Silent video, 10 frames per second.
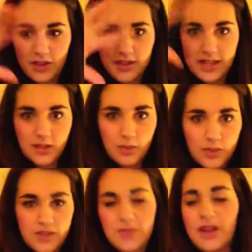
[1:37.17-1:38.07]
It takes up
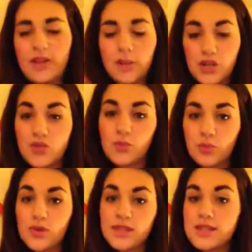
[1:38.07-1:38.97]
most of it. The picture of
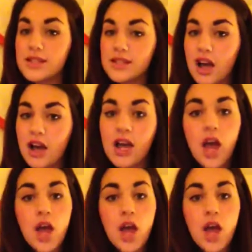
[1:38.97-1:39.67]
Bruce and his guitar,